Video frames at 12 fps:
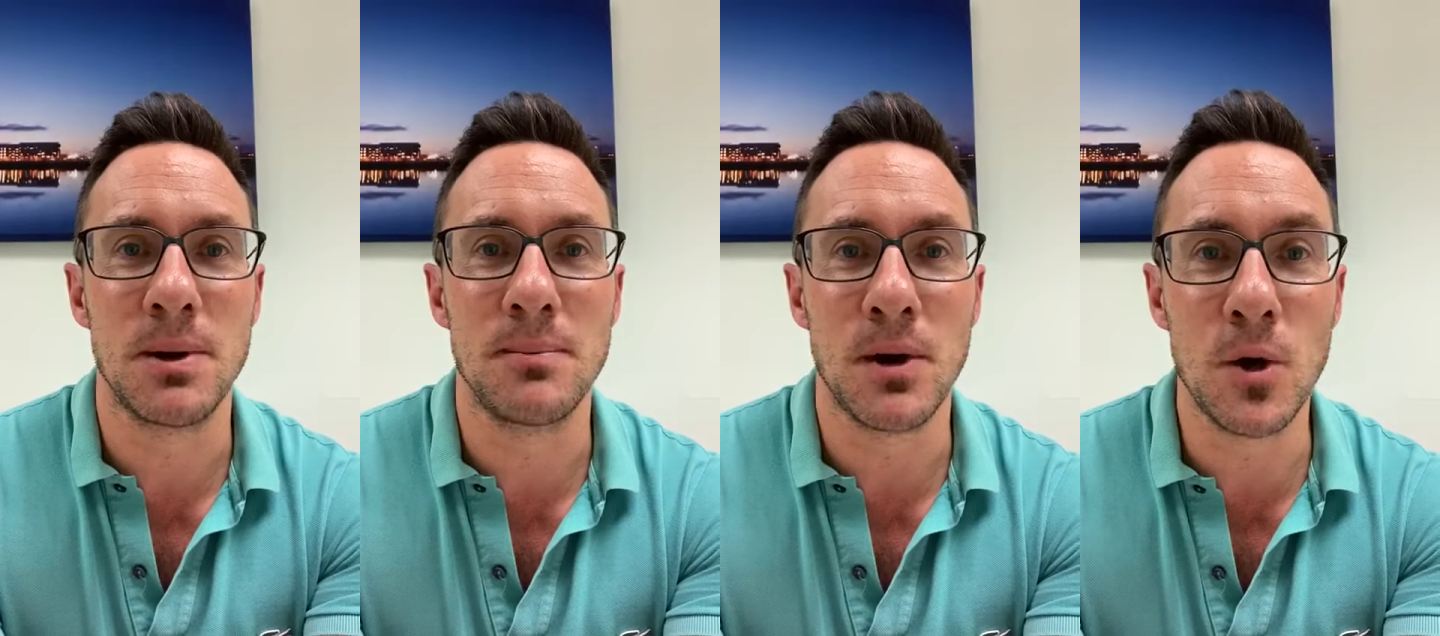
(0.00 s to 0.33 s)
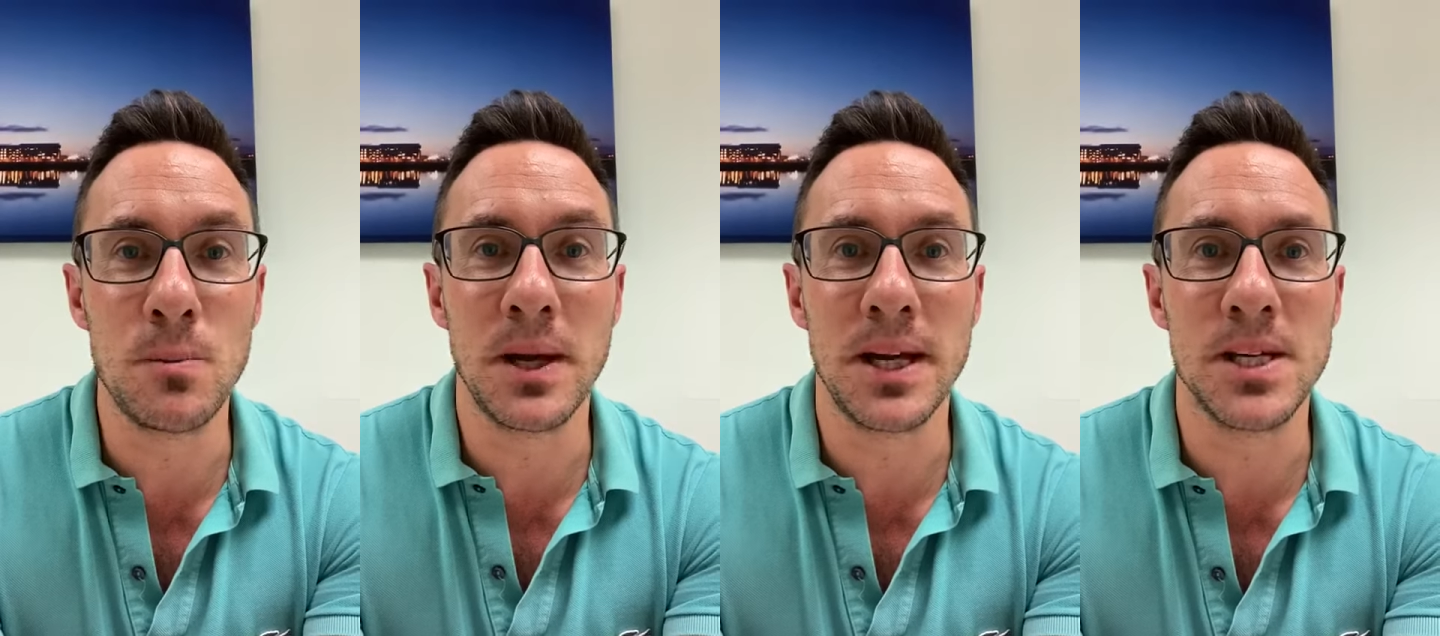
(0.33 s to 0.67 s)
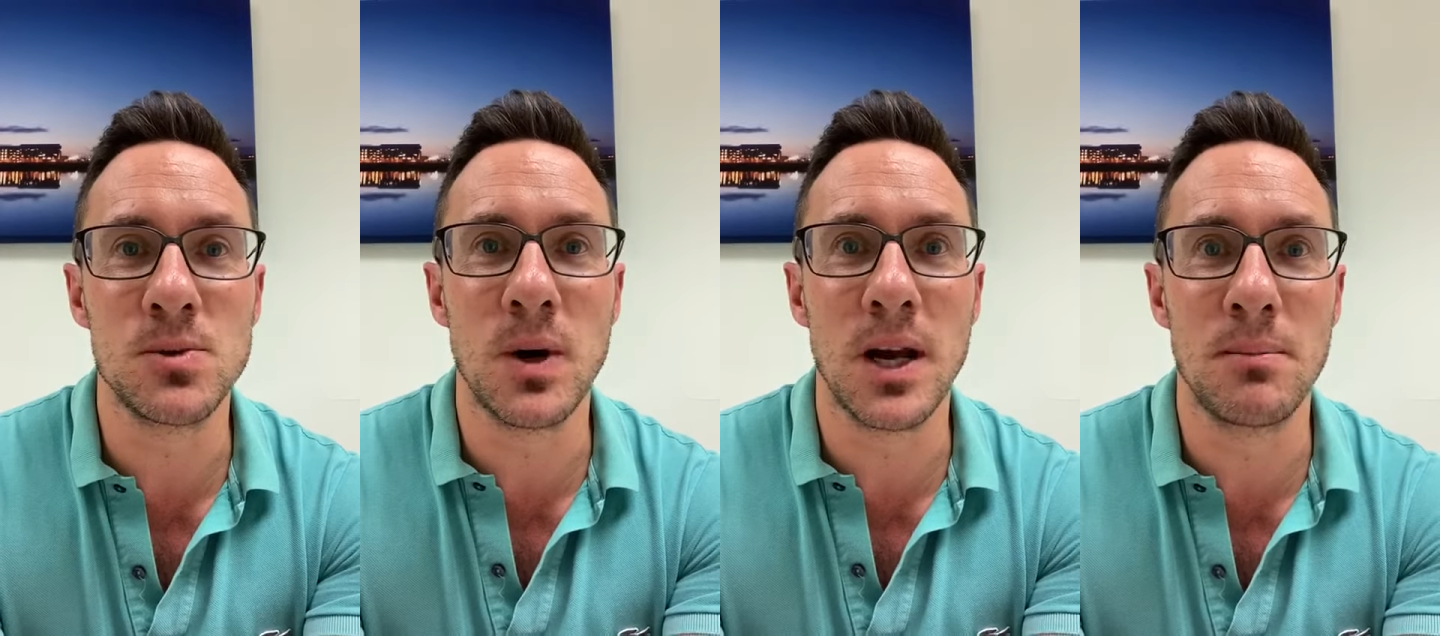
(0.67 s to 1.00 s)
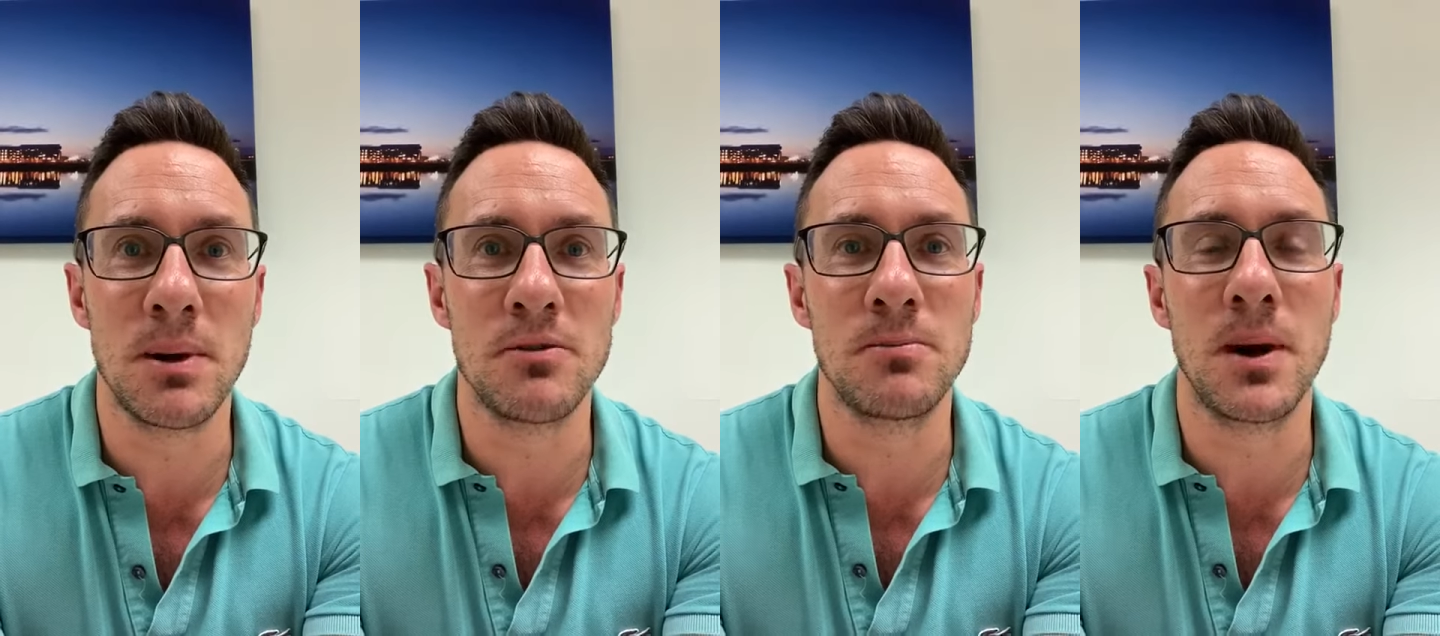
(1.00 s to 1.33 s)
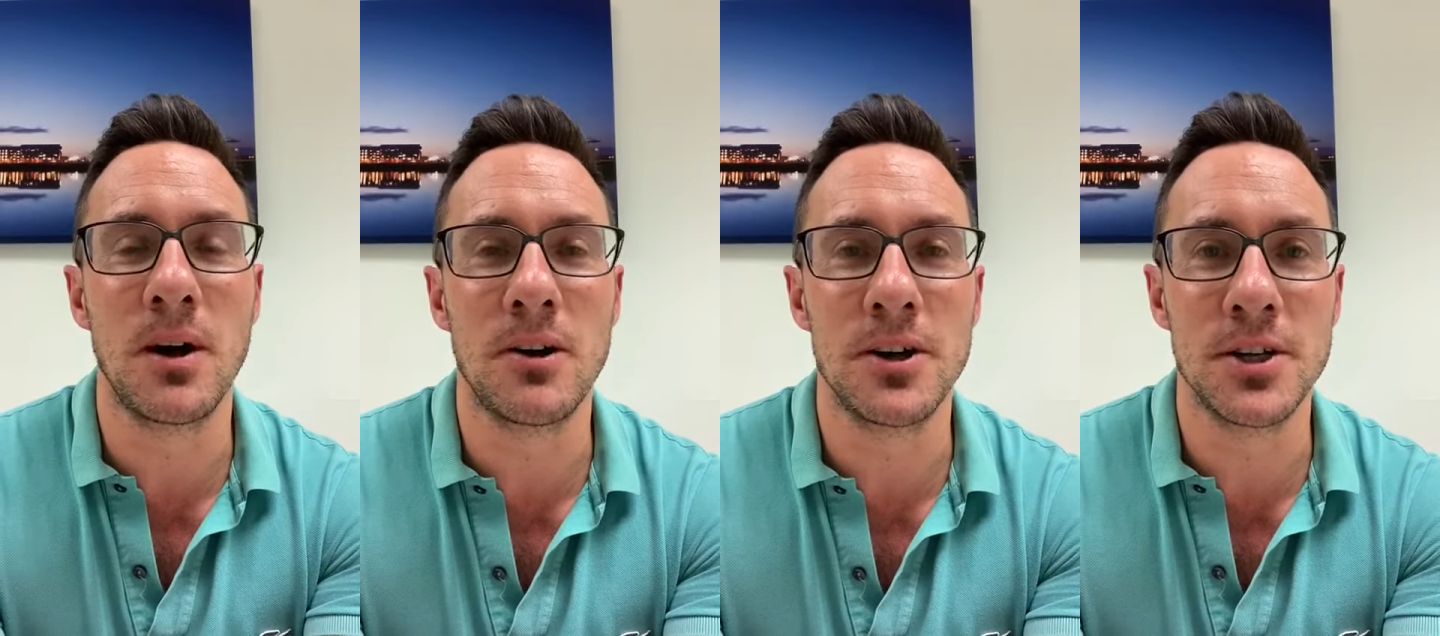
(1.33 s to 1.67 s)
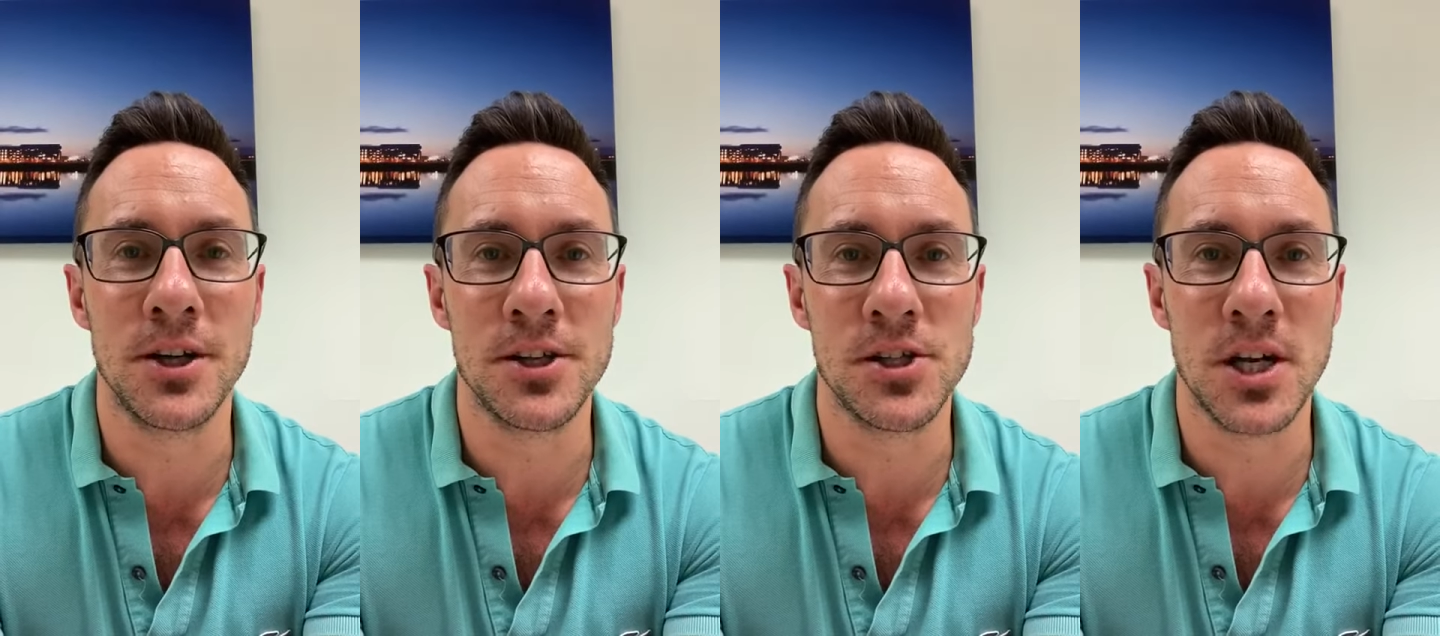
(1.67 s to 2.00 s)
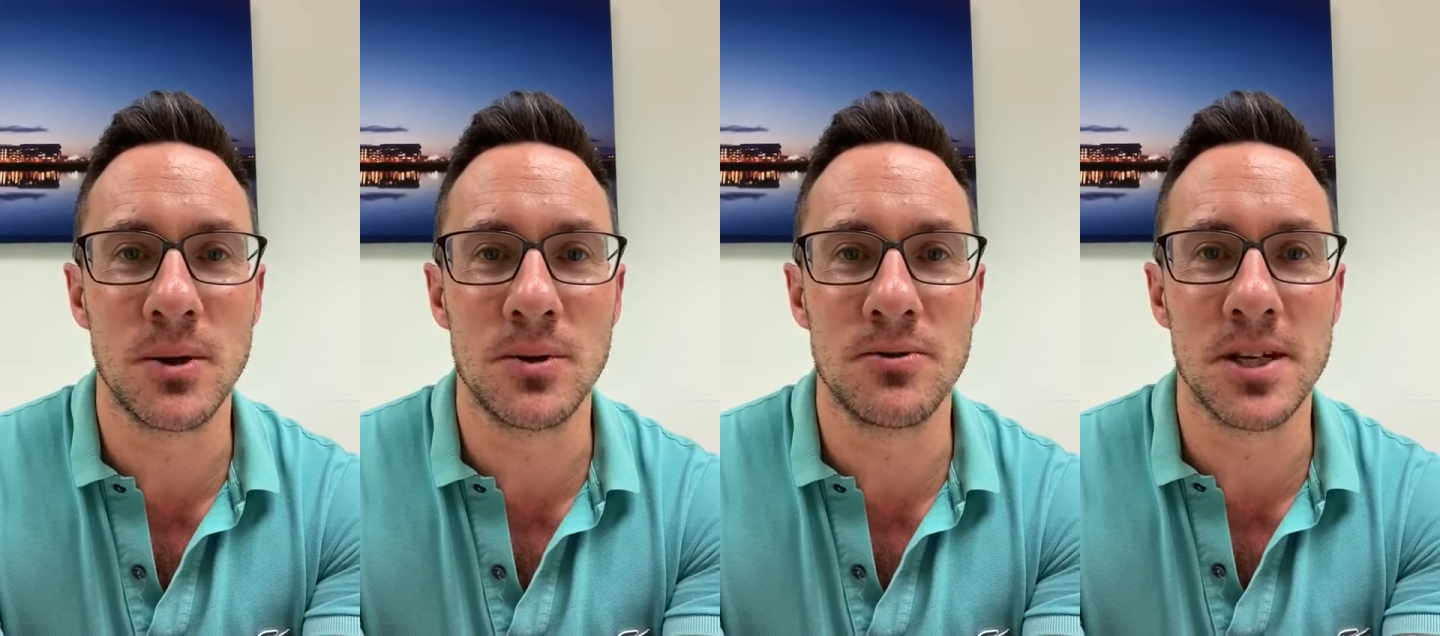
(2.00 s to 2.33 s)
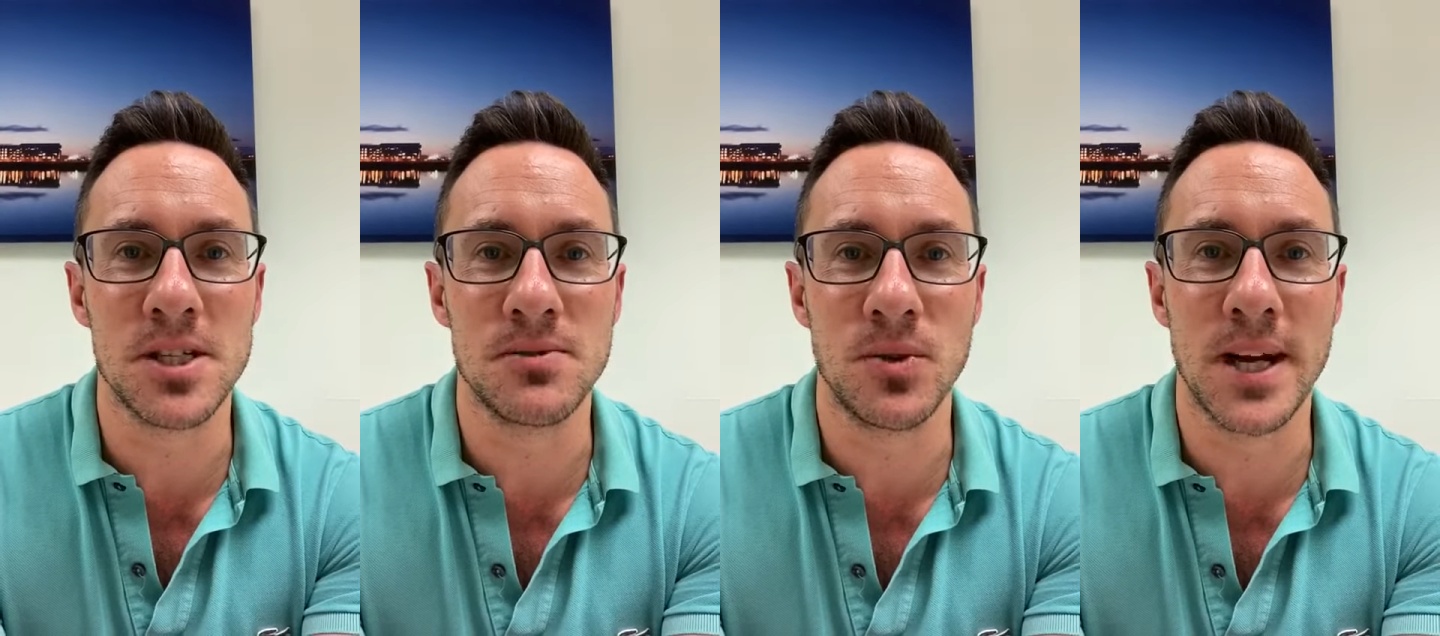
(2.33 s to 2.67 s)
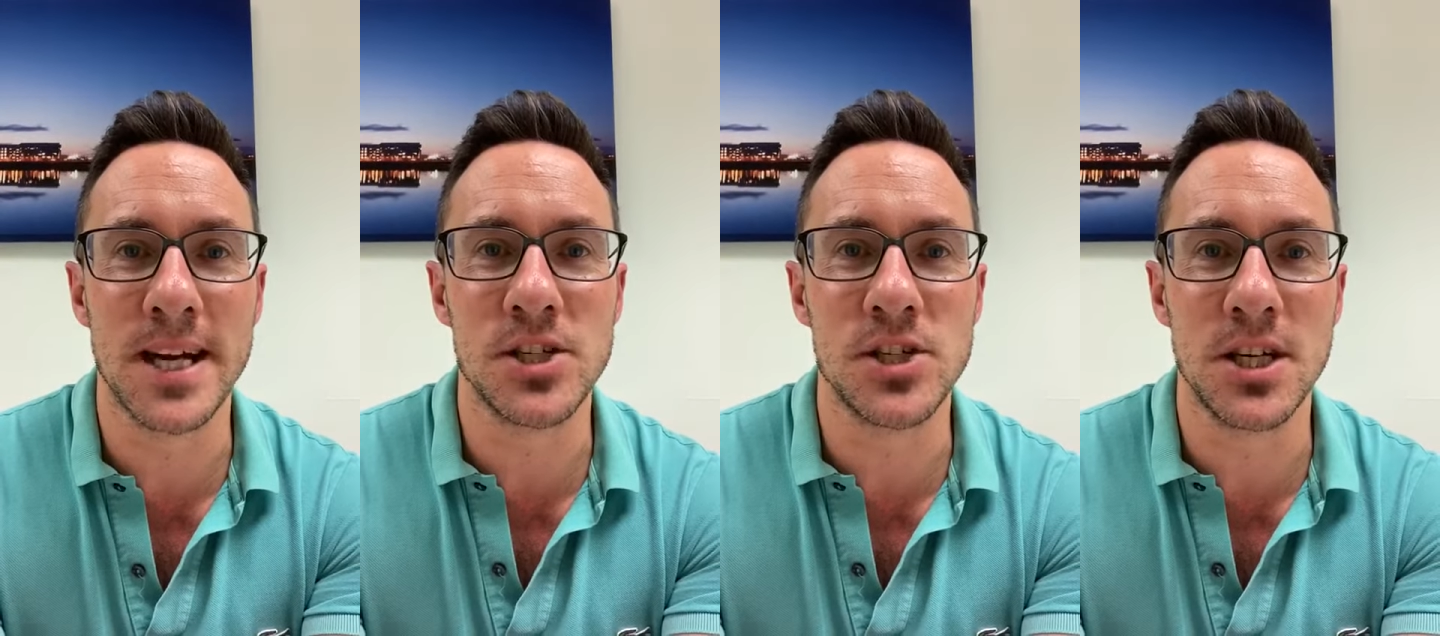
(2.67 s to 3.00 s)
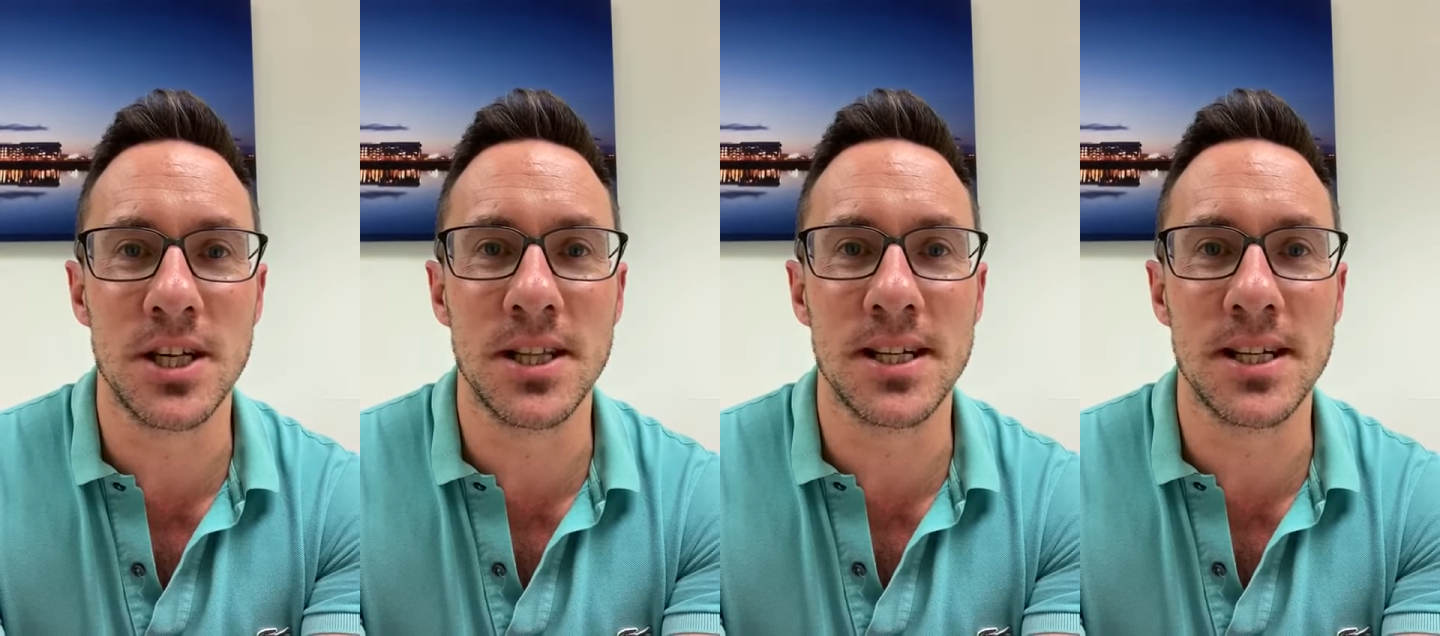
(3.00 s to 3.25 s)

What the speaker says: But I'm hoping he's well above par at the Cheltenham Festival next year.